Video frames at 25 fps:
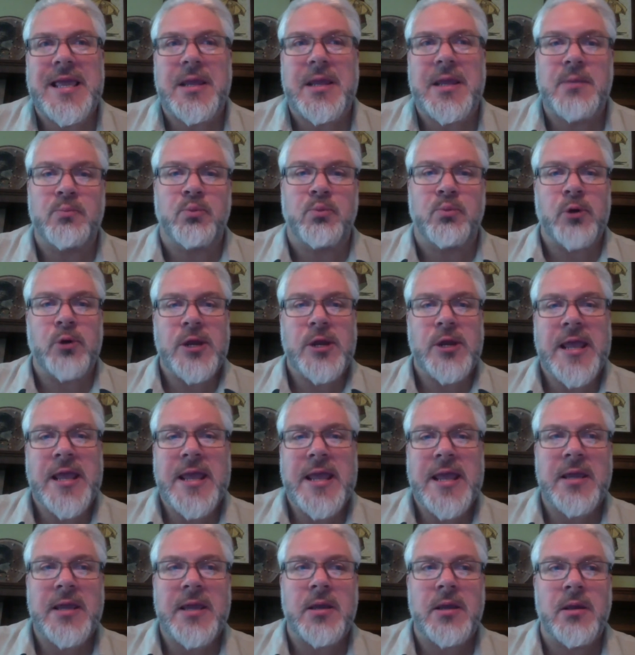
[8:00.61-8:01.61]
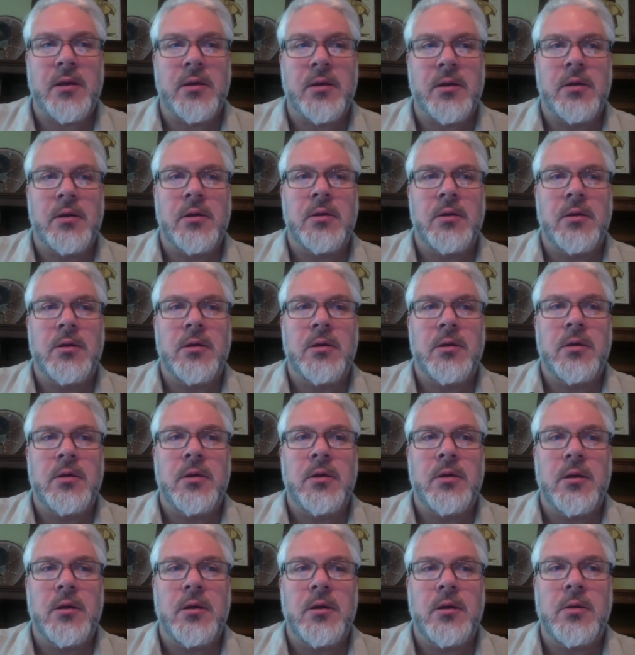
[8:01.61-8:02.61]
bringing
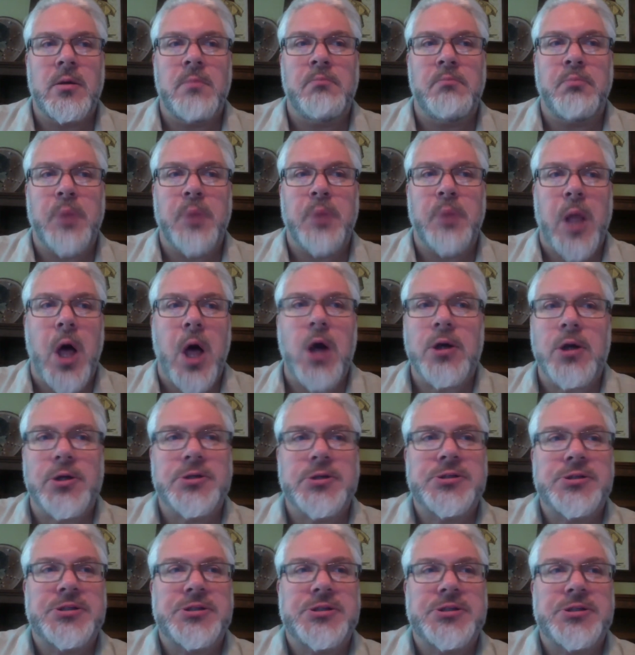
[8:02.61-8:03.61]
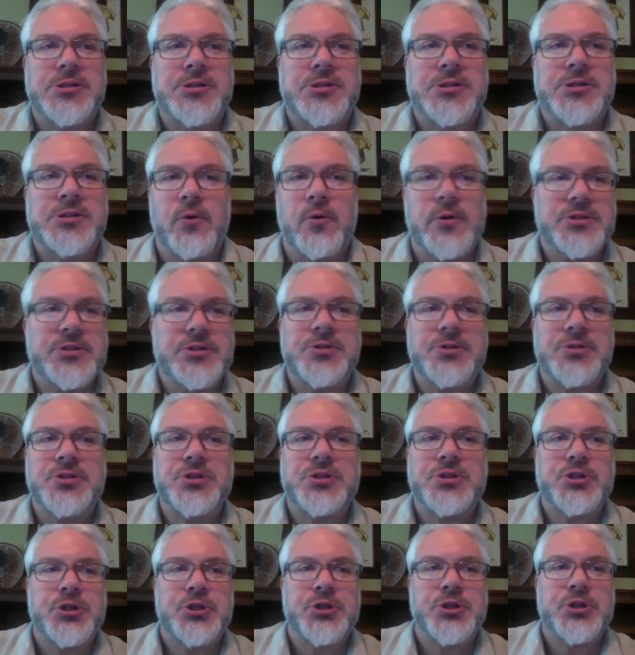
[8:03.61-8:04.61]
bloggers, influencers,
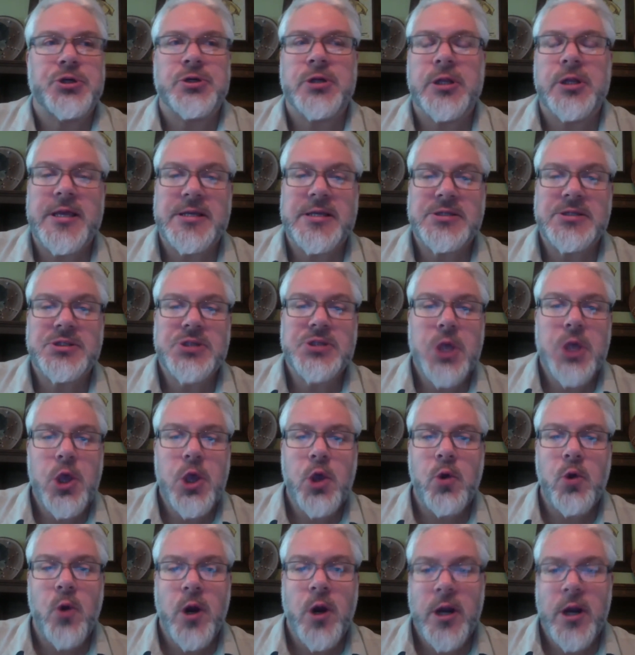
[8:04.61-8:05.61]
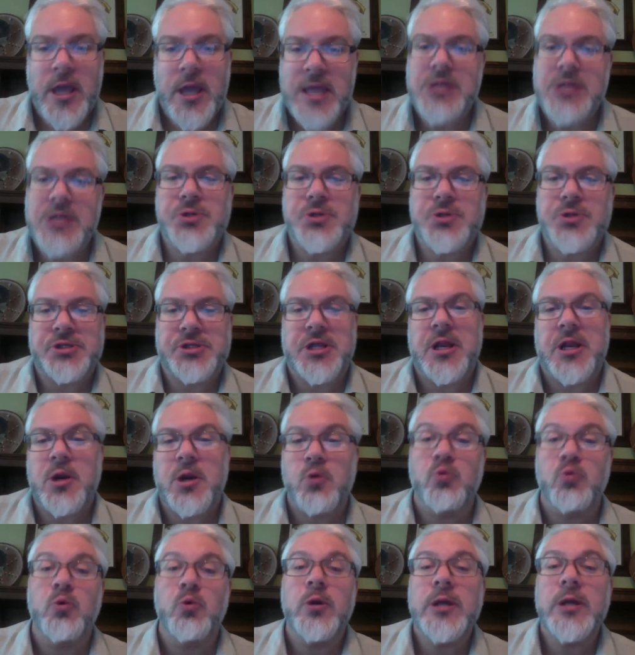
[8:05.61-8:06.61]
journalists who are interested
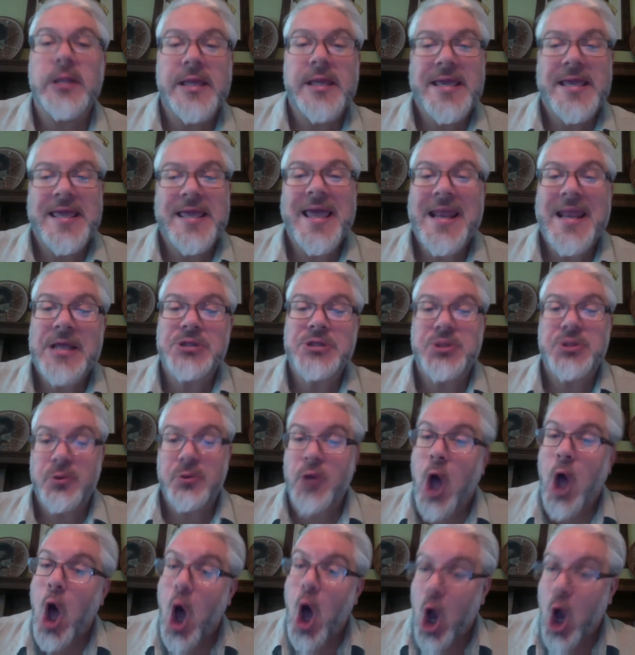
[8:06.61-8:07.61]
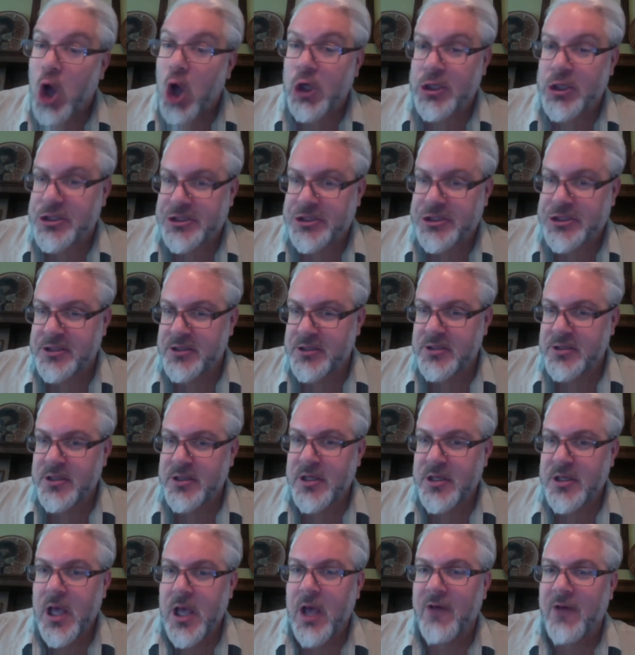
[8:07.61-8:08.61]
in really getting to the heart
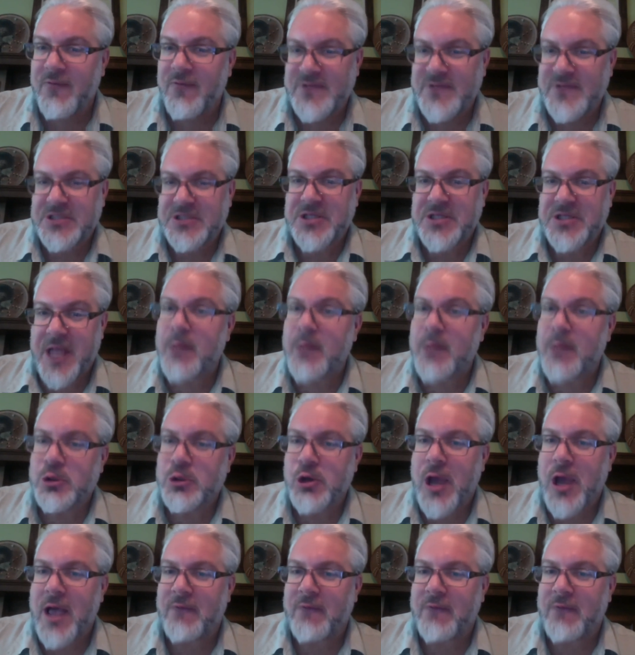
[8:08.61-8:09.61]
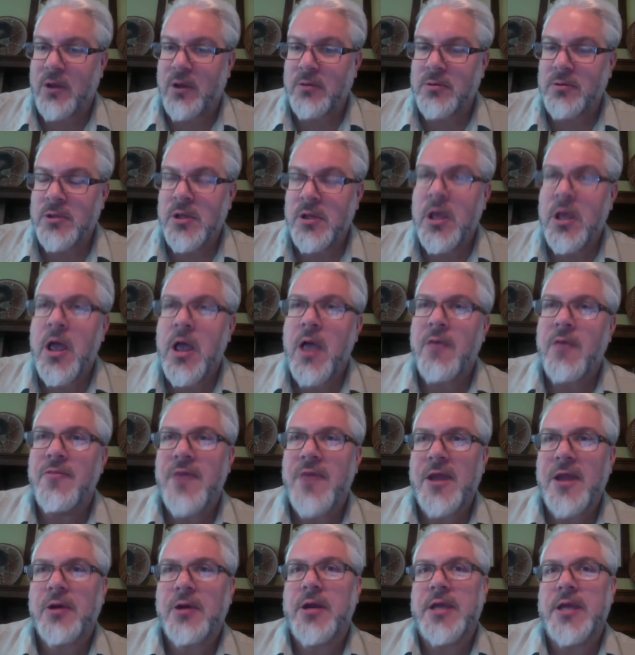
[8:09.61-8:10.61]
of sustainable travel.
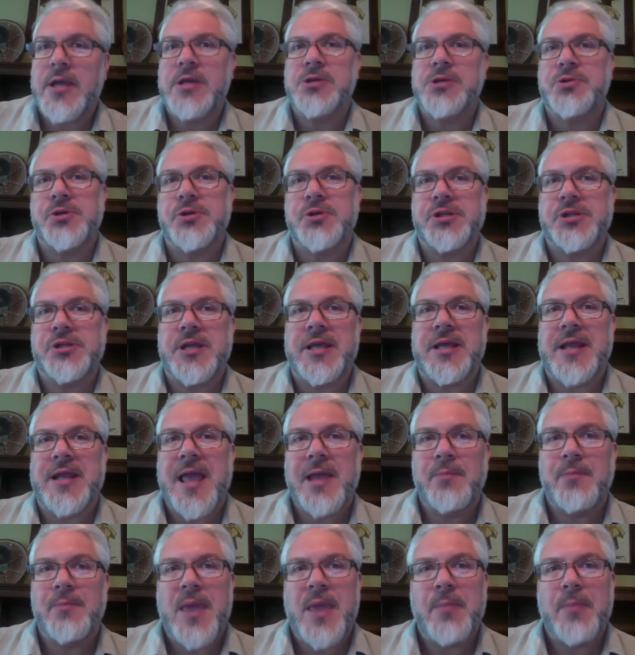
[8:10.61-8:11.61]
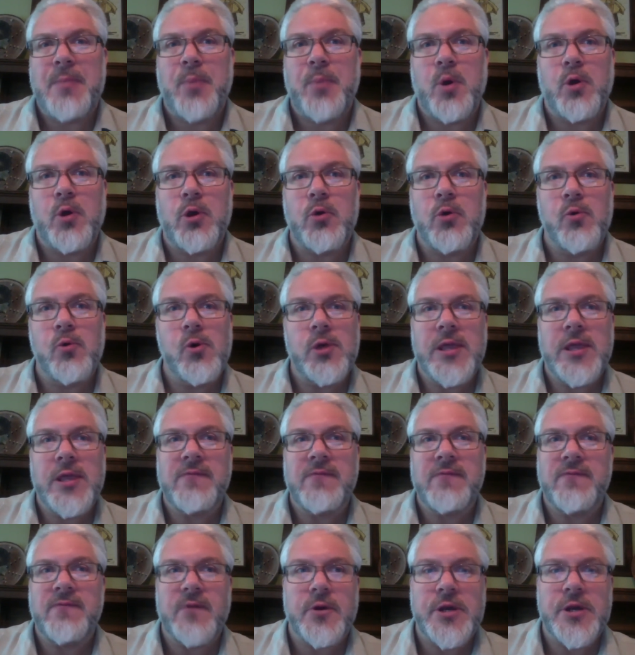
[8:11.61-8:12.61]
They're interested in people who will give
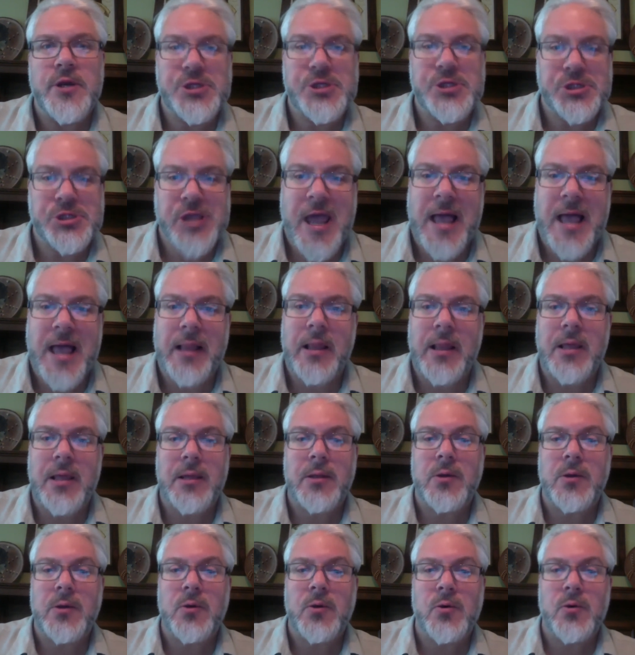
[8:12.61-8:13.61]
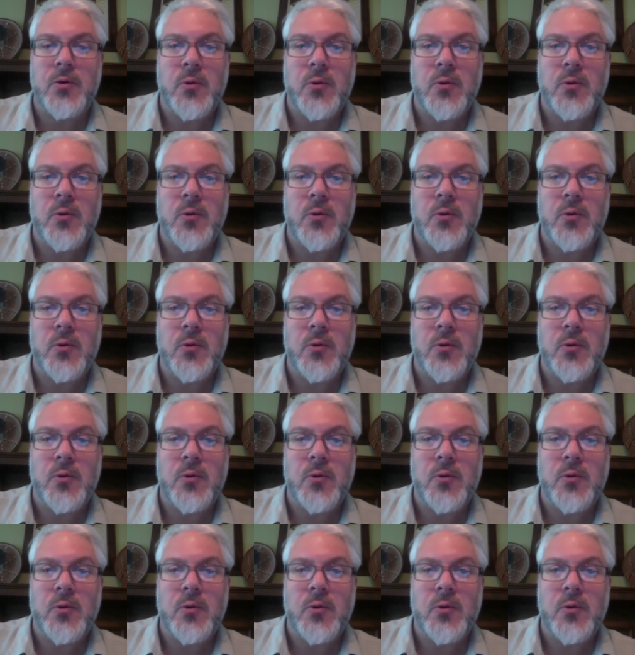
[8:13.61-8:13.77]
very shallow,